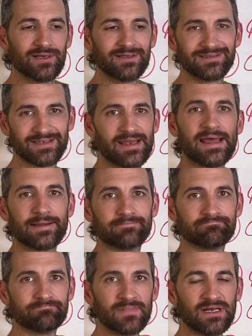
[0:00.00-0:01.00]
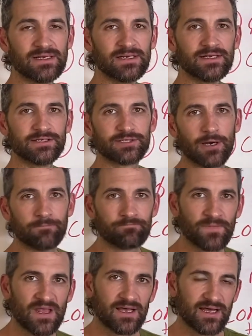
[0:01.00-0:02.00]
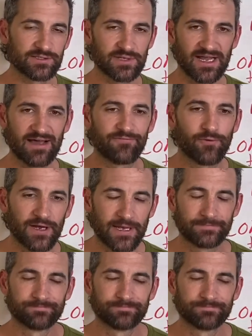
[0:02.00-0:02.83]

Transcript: today. So that's what I got for you.